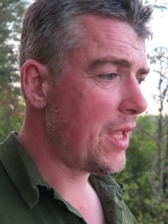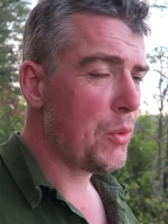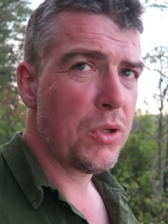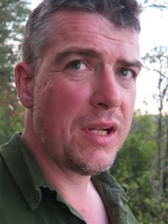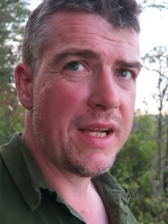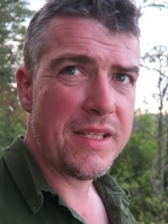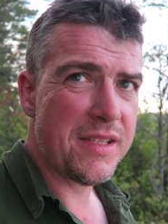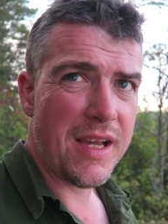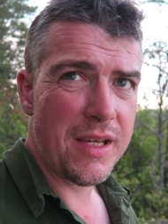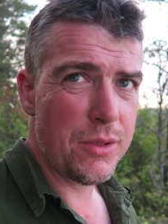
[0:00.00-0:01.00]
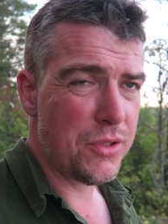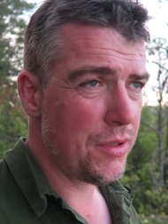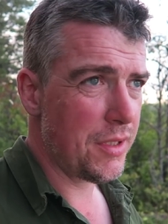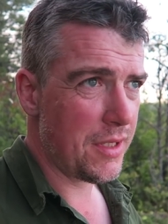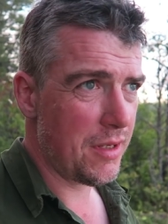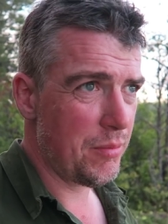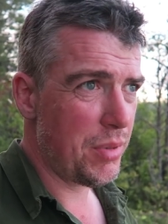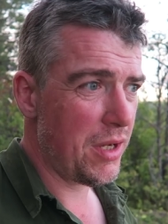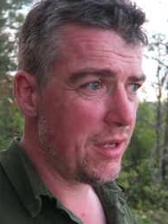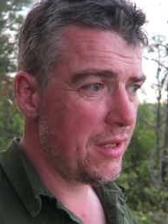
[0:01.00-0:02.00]
I wouldn't like to say who's doing that,
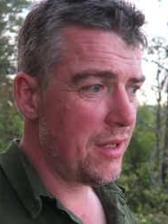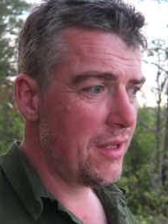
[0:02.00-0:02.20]
but